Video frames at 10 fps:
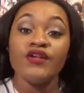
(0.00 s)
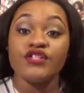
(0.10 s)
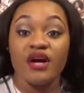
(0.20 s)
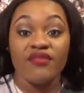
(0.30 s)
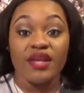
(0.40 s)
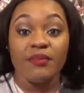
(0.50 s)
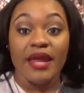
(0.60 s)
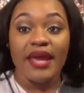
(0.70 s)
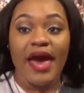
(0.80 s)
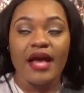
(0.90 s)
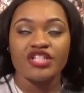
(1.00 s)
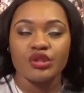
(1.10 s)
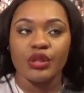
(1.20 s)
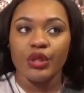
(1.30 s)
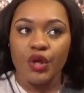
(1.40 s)
So if anybody
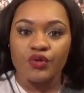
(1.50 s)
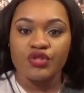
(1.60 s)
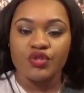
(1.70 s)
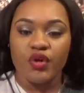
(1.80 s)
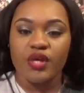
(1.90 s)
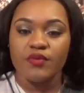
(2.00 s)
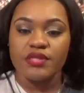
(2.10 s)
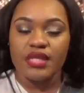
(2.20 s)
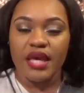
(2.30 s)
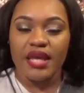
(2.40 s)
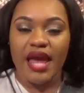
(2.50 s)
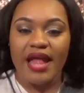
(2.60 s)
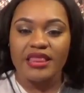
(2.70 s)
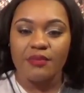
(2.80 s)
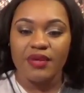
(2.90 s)
actually knows the song he was singing
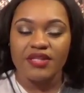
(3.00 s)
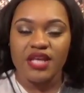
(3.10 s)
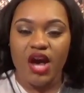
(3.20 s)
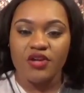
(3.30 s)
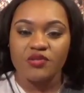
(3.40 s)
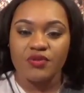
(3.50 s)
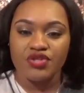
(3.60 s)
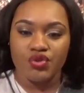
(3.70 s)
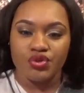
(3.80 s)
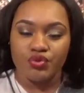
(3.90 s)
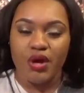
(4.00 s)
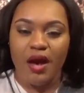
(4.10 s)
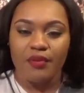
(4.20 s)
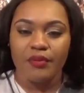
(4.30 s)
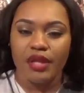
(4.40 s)
at the BET Honors, be sure to
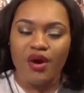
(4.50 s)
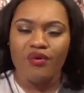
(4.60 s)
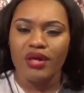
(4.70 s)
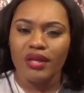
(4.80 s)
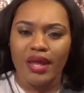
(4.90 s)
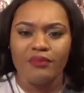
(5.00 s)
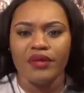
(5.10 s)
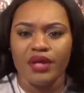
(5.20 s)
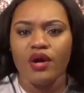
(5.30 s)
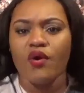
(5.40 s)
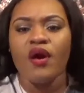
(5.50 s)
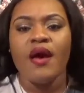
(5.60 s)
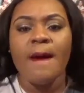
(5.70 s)
comment below and let me know.